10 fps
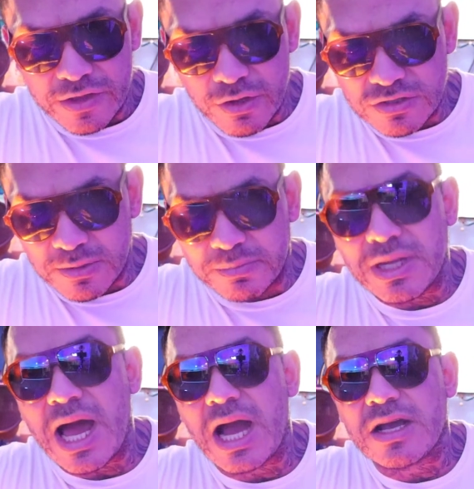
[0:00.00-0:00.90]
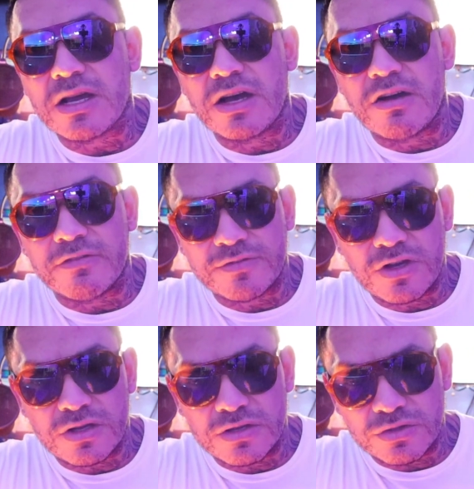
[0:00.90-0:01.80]
there is a block of
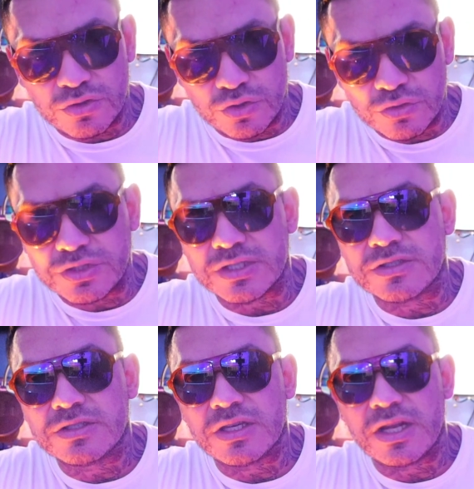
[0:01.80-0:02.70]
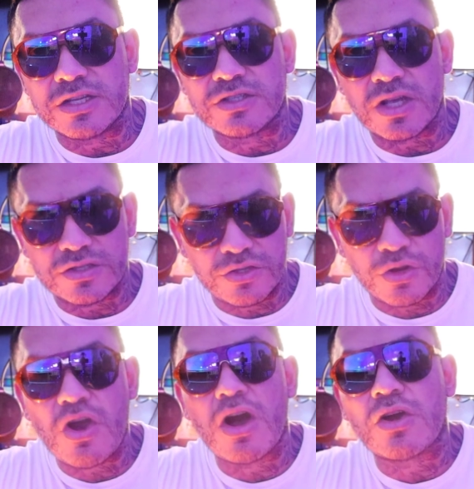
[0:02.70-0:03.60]
Deuces, and
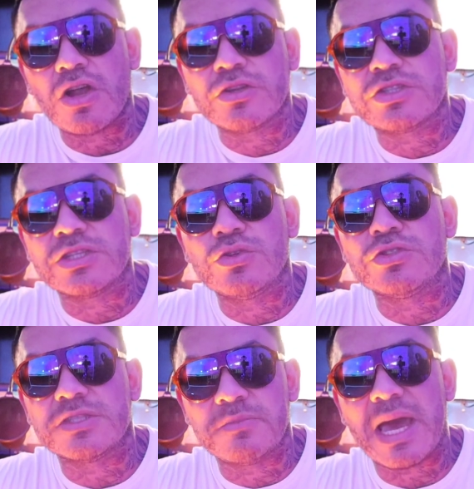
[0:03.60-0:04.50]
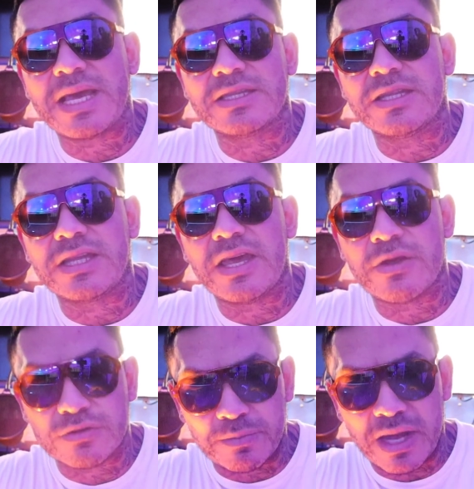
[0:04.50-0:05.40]
they're called Cullerton Deuces. Back in the day,
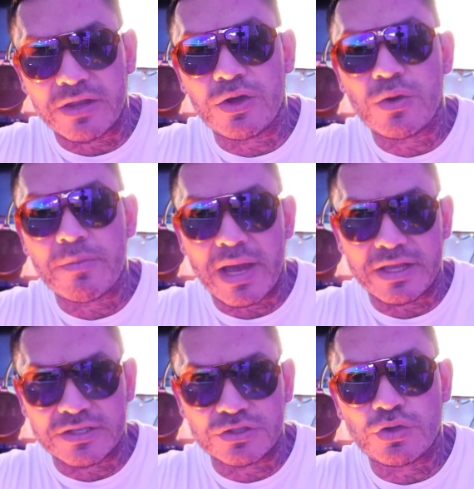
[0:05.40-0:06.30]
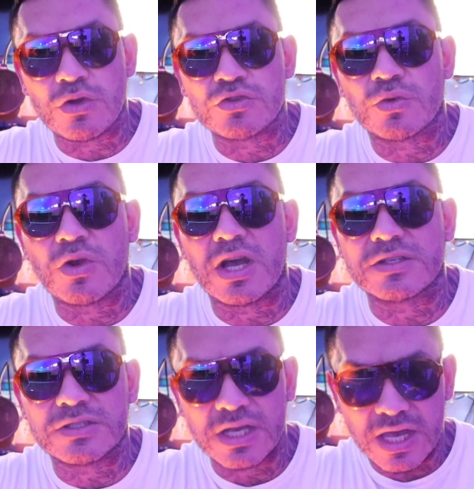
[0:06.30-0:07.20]
they were by this Toys R
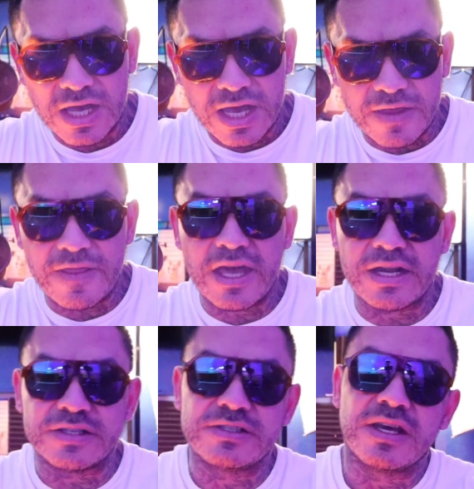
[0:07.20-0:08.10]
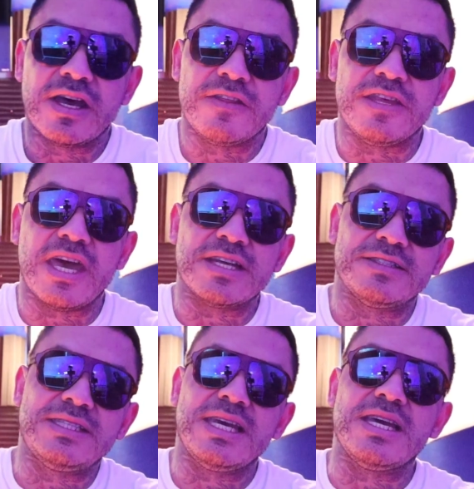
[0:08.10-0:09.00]
Us, and then it's the
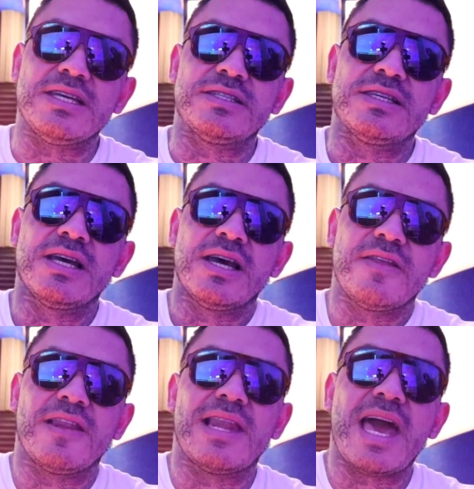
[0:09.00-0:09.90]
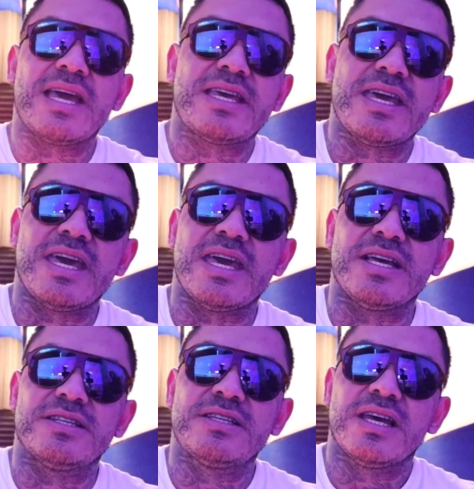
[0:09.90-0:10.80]
SDs, the Land
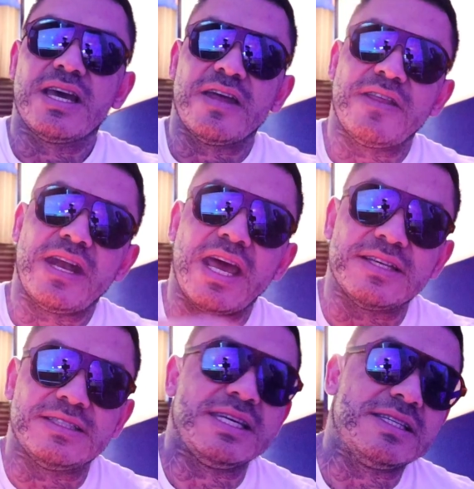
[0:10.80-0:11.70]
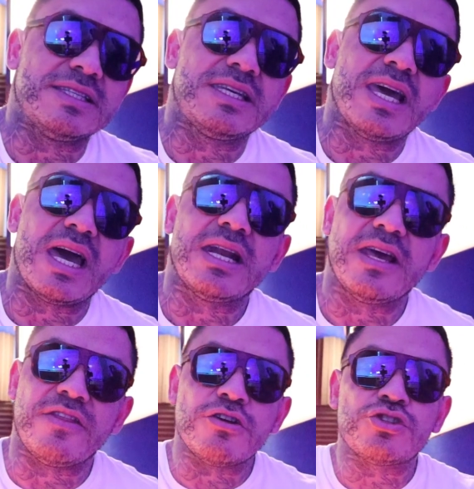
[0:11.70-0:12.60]
Kings, and then SDs again,
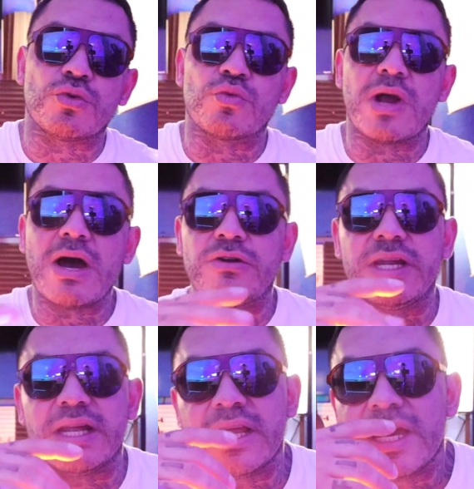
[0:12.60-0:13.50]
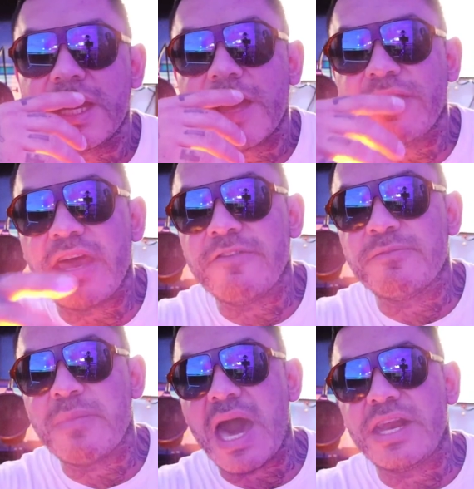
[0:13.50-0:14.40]
and they're surrounded, and they've
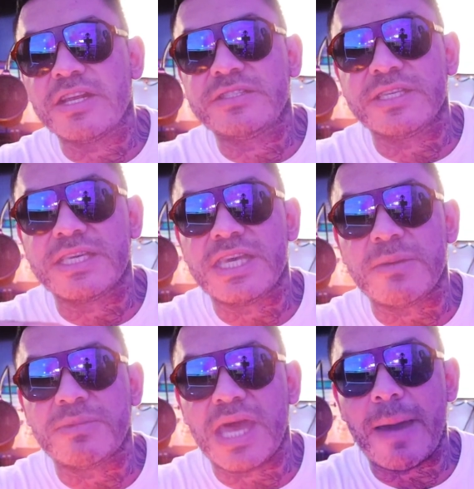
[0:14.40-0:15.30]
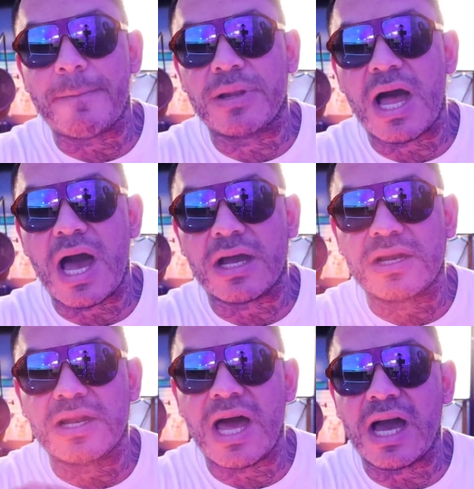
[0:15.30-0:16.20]
managed to keep that
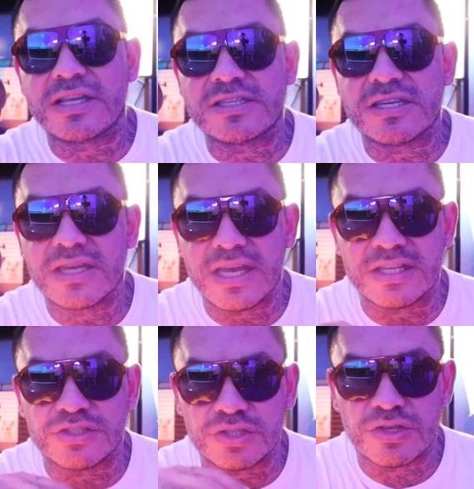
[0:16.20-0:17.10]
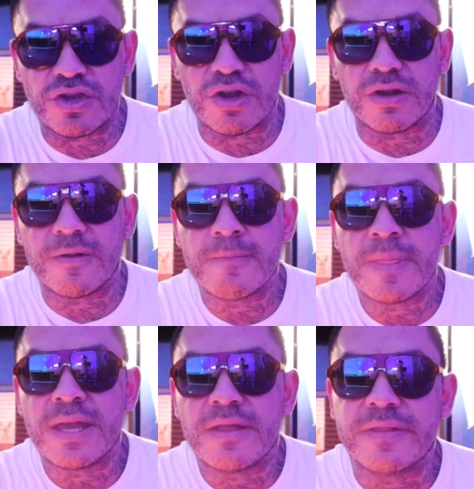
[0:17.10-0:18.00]
block locked insecure.
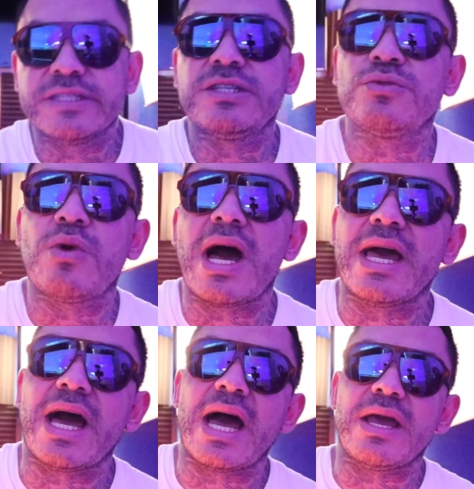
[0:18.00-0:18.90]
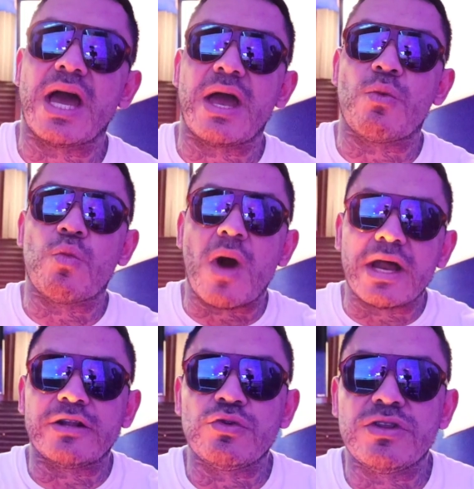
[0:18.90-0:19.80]
This is why I
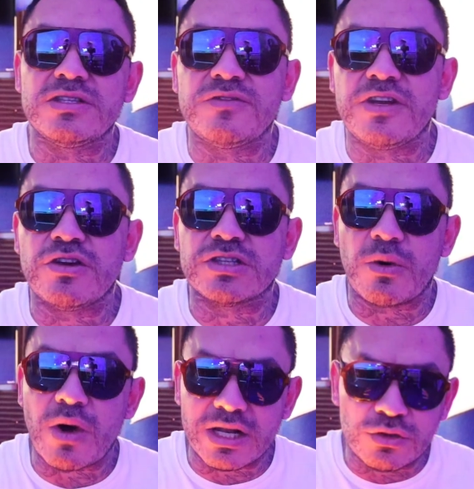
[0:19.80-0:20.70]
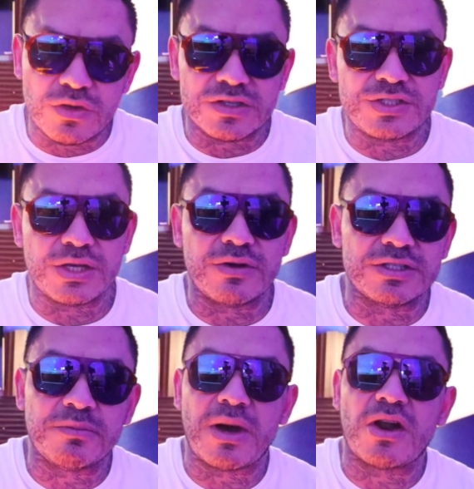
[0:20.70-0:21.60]
want to do these videos. I want to do this
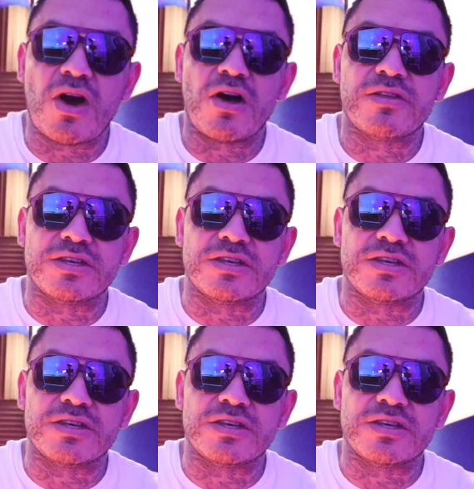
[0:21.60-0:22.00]
series about all